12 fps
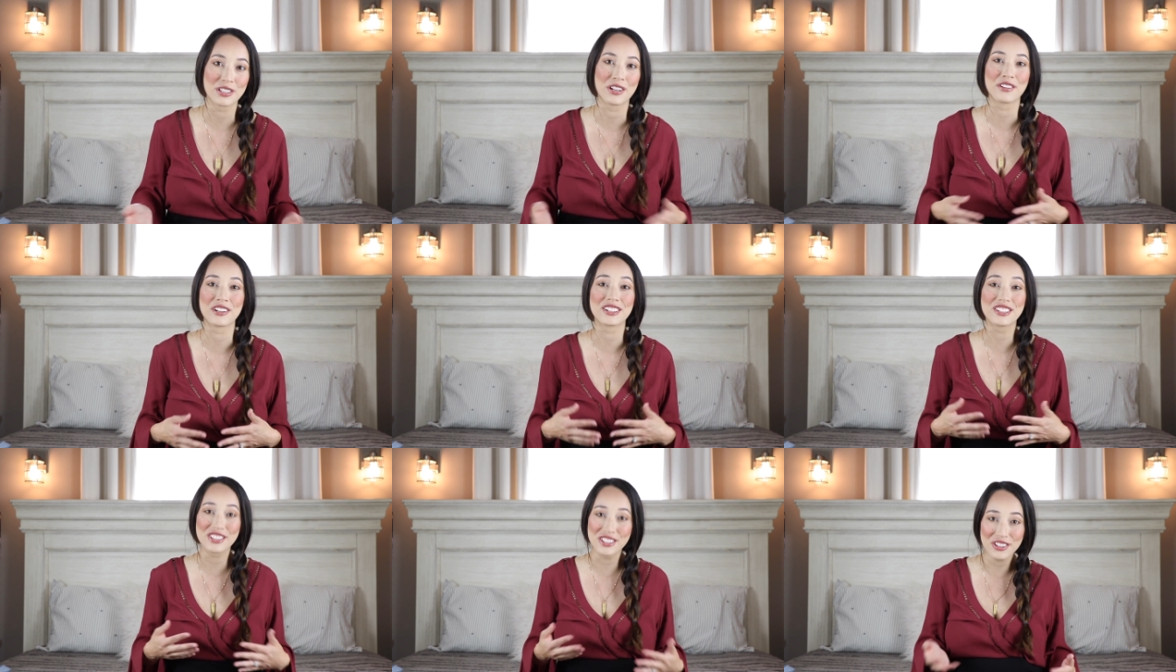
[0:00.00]
so they're
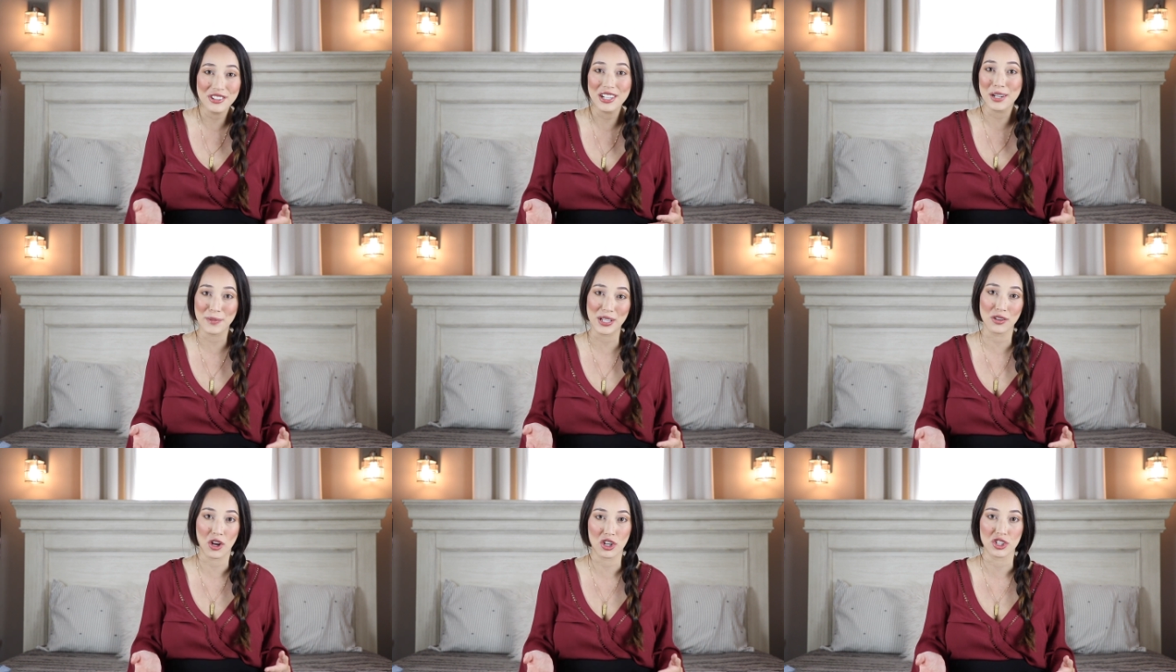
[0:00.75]
still going to be
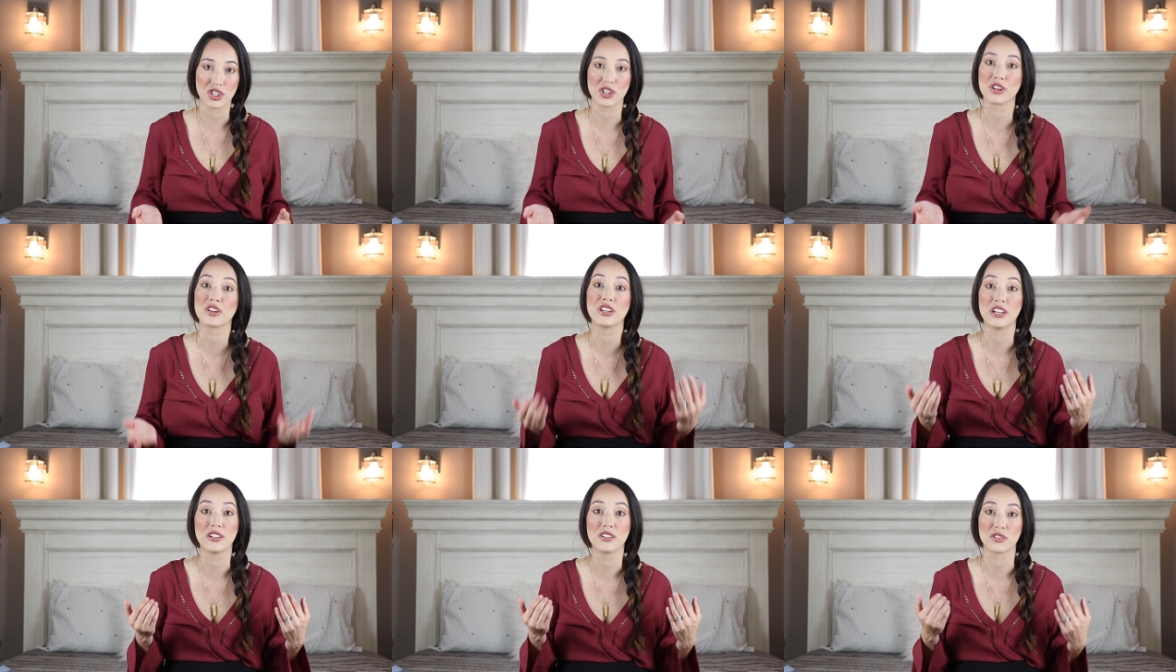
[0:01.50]
larger
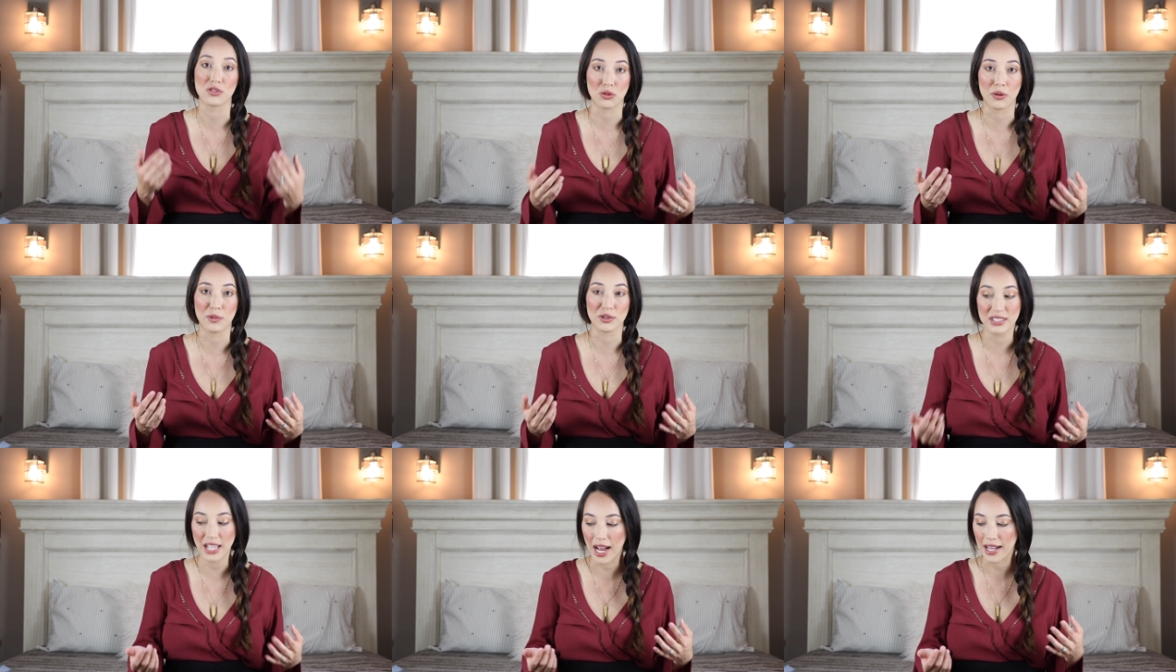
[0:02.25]
than your normal
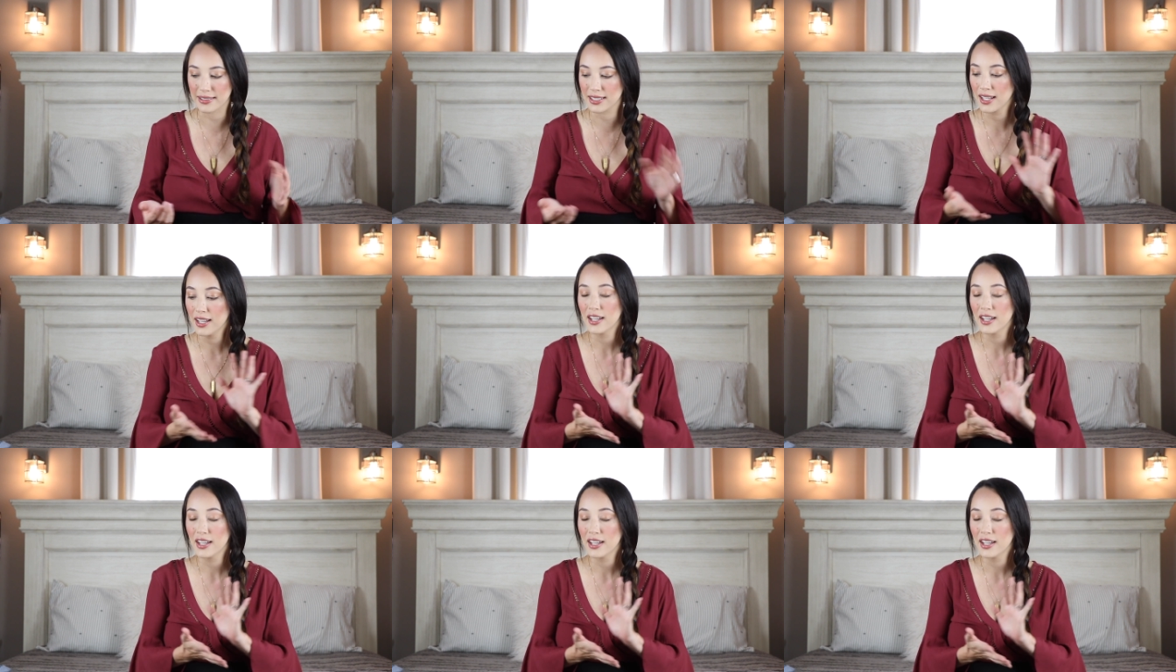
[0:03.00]
size.